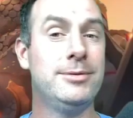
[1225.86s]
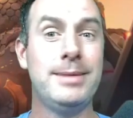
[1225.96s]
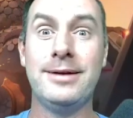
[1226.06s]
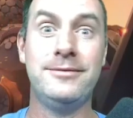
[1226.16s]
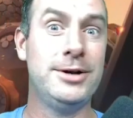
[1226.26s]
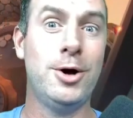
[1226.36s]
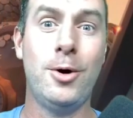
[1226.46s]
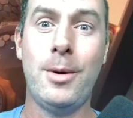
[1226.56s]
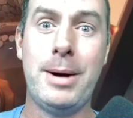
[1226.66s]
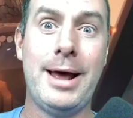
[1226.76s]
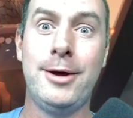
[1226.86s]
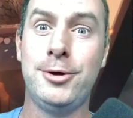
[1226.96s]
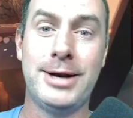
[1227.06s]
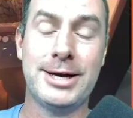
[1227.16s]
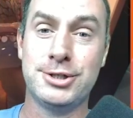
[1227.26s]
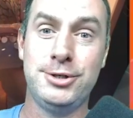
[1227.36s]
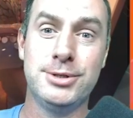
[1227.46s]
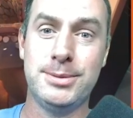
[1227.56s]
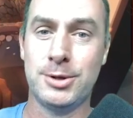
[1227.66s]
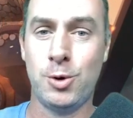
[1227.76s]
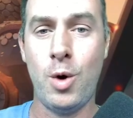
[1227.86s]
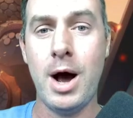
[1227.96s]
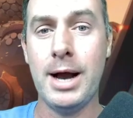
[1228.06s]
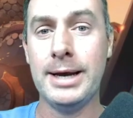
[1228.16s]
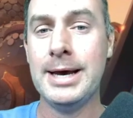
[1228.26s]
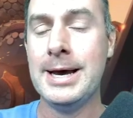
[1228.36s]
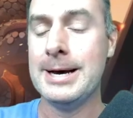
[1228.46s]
even made a video about how you can actually use him with Guan.